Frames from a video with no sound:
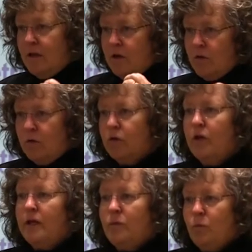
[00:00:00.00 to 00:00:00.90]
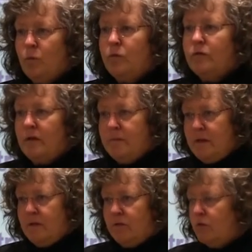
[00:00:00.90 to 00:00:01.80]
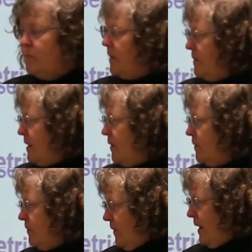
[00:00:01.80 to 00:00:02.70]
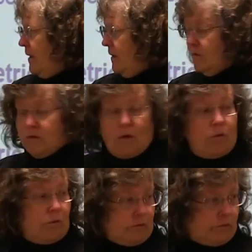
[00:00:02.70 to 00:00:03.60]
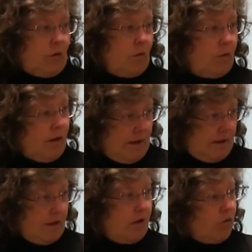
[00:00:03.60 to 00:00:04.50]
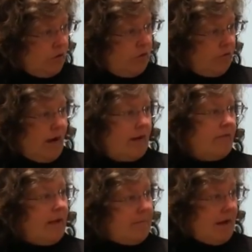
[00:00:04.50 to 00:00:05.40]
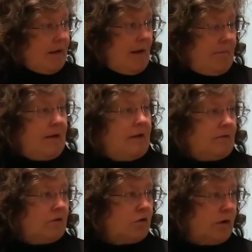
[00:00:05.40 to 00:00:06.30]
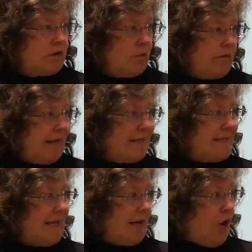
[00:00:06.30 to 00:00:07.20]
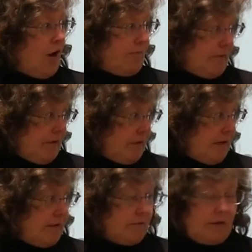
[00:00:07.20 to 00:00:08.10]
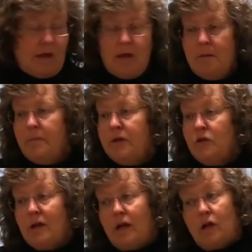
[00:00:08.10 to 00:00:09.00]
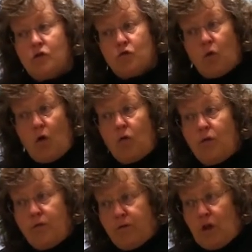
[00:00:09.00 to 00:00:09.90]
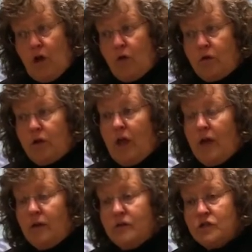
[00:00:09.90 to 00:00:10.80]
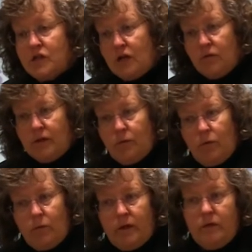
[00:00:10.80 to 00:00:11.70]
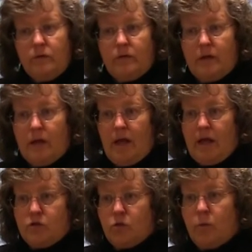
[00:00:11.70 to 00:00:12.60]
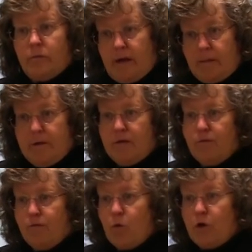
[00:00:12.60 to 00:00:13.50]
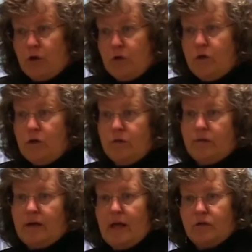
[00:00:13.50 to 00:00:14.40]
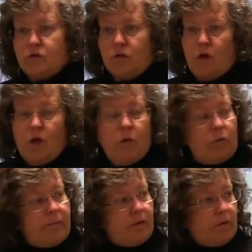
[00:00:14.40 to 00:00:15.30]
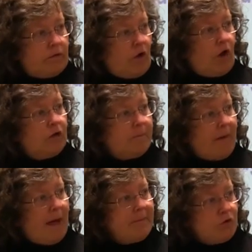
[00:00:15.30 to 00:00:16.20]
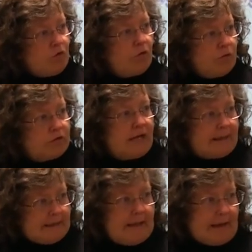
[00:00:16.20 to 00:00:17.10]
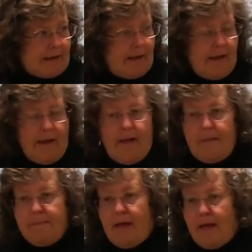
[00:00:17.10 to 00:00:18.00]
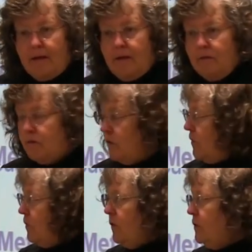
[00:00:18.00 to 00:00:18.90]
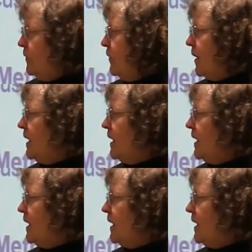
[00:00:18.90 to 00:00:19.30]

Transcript: you know, look at who sent me this stupid email, right? So, so you know, you're right. They might not be in a situation where they can take it off of their desk, but you can control the flow. And generally what we use in Agile, we recommend for you to use in Agile, would be what's called a Pomodoro technique. And that is you use your